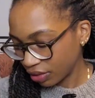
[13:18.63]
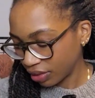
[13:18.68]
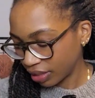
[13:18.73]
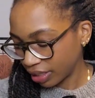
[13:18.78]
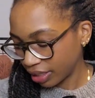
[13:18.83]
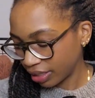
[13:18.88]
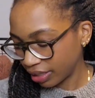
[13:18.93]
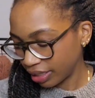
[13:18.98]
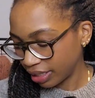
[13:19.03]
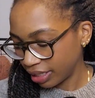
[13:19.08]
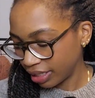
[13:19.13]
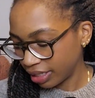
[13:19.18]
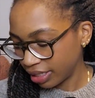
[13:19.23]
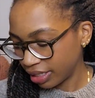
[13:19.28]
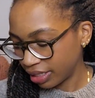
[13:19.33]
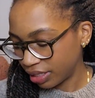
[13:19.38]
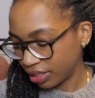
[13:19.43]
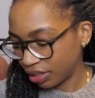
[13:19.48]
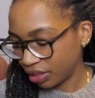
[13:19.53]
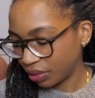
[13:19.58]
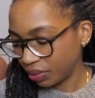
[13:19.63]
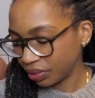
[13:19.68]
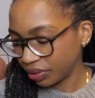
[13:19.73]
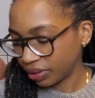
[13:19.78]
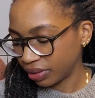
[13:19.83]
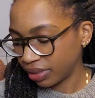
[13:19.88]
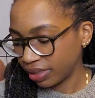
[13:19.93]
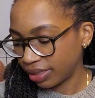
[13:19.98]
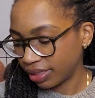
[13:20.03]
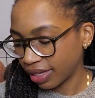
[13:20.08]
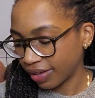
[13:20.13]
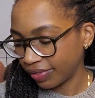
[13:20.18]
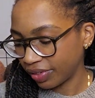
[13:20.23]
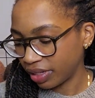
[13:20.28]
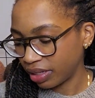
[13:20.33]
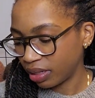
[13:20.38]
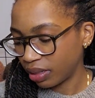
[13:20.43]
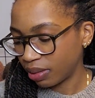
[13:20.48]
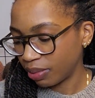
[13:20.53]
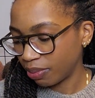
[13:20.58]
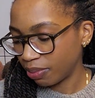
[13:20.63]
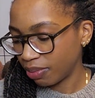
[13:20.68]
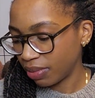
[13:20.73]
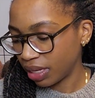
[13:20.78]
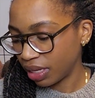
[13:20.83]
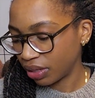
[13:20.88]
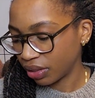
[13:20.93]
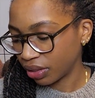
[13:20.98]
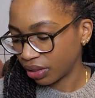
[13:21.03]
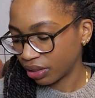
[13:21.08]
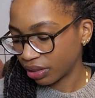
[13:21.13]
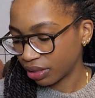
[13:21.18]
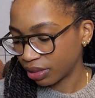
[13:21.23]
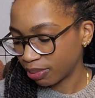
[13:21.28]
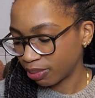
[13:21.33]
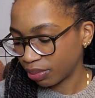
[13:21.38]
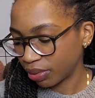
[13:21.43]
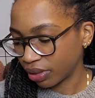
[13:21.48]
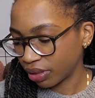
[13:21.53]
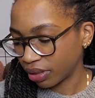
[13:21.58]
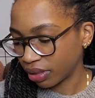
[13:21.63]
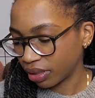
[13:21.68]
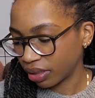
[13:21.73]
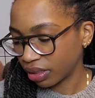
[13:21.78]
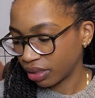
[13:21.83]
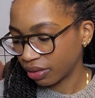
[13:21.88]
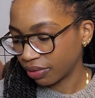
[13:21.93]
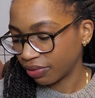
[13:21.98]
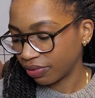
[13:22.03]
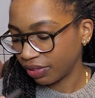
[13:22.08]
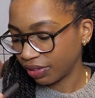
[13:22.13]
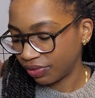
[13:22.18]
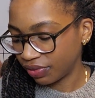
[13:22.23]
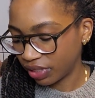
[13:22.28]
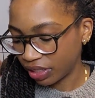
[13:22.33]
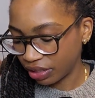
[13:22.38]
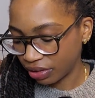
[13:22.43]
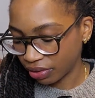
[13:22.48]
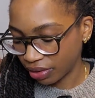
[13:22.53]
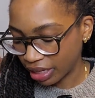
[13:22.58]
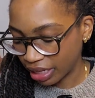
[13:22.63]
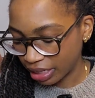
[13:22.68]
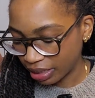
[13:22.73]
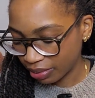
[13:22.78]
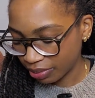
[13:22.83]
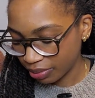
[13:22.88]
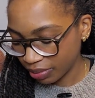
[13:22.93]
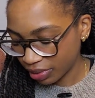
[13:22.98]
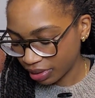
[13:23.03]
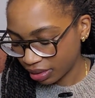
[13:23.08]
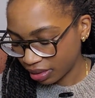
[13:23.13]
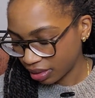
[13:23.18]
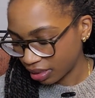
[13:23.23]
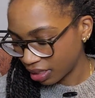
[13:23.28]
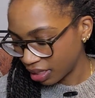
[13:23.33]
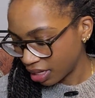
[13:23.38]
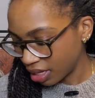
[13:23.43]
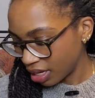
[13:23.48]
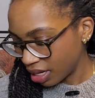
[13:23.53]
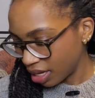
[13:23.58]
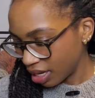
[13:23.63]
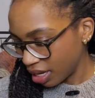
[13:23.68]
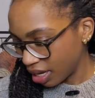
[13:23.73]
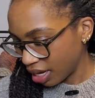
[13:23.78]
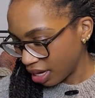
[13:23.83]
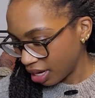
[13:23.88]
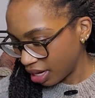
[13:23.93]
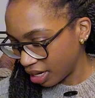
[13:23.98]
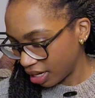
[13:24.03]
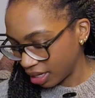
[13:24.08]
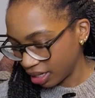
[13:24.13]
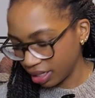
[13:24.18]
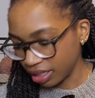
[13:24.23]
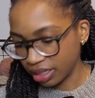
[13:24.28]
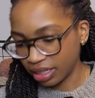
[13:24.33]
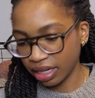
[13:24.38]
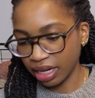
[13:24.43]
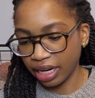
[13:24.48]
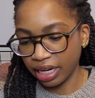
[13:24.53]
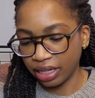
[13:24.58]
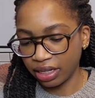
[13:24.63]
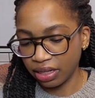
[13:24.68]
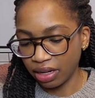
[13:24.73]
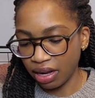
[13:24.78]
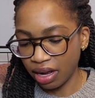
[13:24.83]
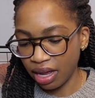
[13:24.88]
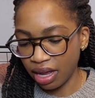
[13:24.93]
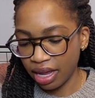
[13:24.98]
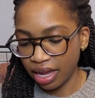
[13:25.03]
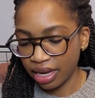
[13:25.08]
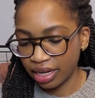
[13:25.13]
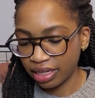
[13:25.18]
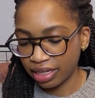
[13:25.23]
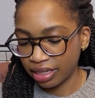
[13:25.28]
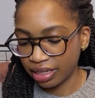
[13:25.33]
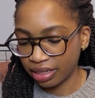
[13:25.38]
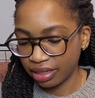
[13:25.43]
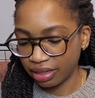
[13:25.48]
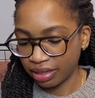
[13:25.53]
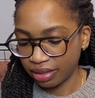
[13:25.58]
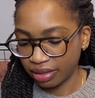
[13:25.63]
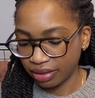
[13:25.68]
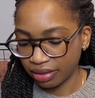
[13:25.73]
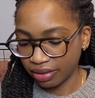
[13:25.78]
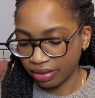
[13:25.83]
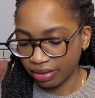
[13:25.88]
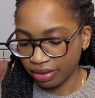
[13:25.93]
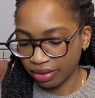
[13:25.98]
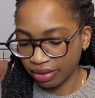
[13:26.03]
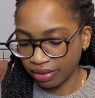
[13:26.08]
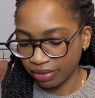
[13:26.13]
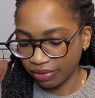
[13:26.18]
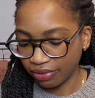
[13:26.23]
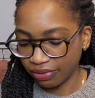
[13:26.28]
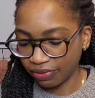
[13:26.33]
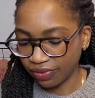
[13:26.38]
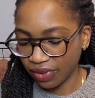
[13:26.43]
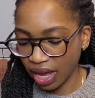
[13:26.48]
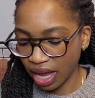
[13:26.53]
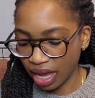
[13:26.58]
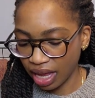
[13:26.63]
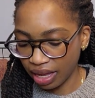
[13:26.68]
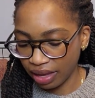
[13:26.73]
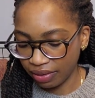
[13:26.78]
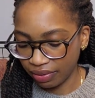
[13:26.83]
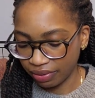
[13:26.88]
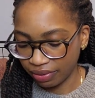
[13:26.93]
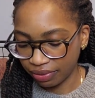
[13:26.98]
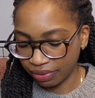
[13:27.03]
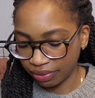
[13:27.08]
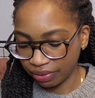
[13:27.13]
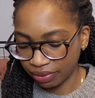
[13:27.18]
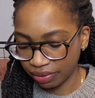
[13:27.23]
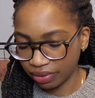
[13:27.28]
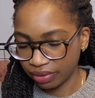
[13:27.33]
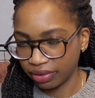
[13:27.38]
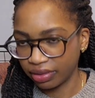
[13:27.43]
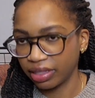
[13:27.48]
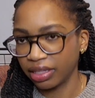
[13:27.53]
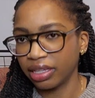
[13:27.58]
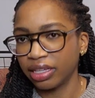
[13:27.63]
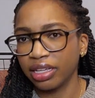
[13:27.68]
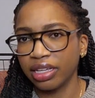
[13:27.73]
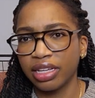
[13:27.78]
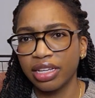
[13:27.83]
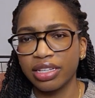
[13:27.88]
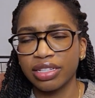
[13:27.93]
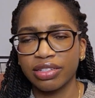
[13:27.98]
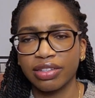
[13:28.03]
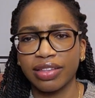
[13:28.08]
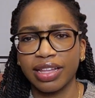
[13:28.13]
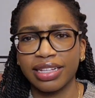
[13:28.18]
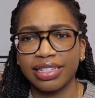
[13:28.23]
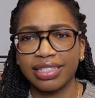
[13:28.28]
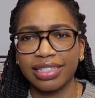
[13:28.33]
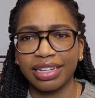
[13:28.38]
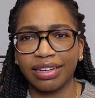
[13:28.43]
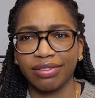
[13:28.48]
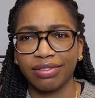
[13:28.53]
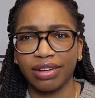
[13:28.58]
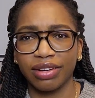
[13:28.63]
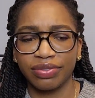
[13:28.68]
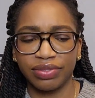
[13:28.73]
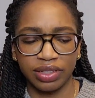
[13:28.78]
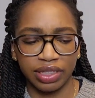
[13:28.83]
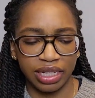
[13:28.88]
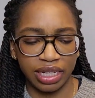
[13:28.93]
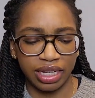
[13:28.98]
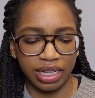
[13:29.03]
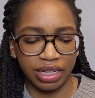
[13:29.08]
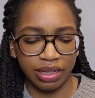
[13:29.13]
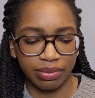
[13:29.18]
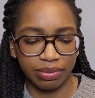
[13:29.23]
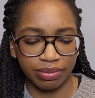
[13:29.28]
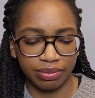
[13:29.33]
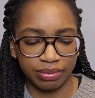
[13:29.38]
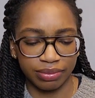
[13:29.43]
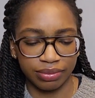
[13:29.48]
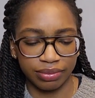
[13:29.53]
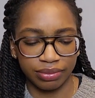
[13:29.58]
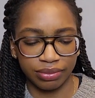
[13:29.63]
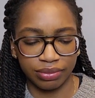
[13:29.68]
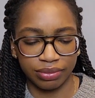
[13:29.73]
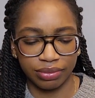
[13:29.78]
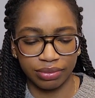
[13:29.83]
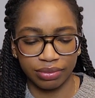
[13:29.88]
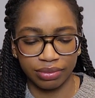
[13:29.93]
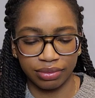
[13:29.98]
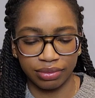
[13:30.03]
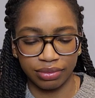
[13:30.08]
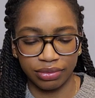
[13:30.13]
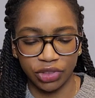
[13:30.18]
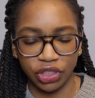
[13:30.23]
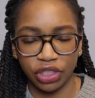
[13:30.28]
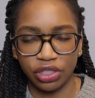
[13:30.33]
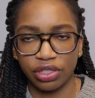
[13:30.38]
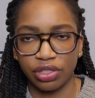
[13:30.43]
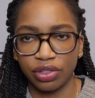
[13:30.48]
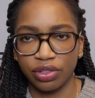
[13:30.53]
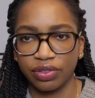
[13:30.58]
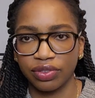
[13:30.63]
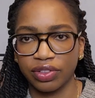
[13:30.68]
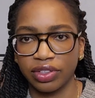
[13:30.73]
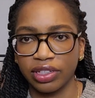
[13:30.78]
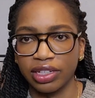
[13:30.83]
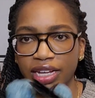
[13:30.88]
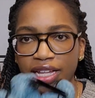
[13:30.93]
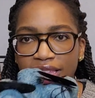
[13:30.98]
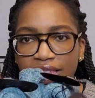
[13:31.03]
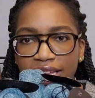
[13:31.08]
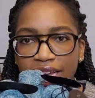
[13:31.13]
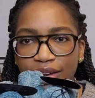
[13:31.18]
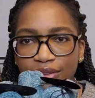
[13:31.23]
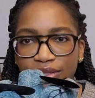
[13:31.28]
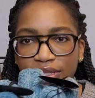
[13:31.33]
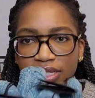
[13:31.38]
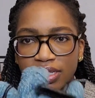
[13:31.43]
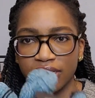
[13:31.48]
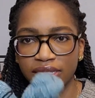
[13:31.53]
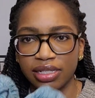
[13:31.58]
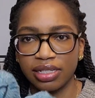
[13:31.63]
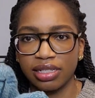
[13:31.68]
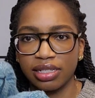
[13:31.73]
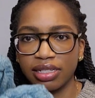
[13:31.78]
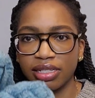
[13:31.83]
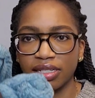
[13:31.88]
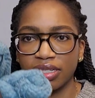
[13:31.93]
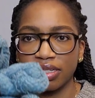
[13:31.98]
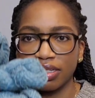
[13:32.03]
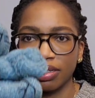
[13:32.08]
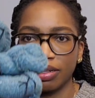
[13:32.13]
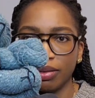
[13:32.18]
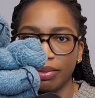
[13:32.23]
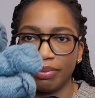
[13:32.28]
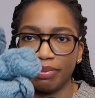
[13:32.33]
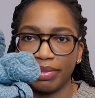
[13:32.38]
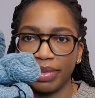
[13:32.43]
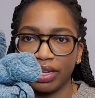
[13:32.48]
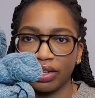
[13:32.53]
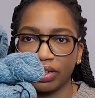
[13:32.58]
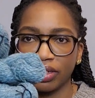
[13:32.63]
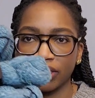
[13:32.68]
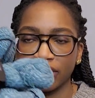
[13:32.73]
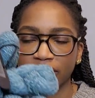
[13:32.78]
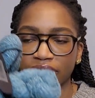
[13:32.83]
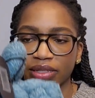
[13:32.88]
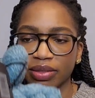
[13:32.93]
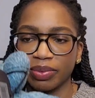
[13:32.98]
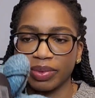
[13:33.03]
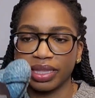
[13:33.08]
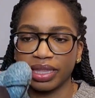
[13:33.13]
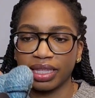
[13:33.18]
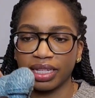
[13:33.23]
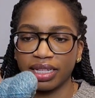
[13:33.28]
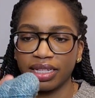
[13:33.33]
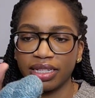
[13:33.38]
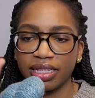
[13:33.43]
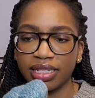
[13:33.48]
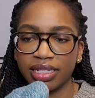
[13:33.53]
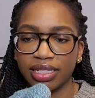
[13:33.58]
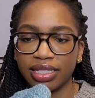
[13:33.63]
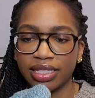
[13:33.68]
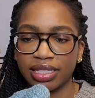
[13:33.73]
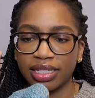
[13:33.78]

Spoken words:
there is 207 meters per 50 grams, and I got 5. So that's like roughly just over 1,000 meters with this.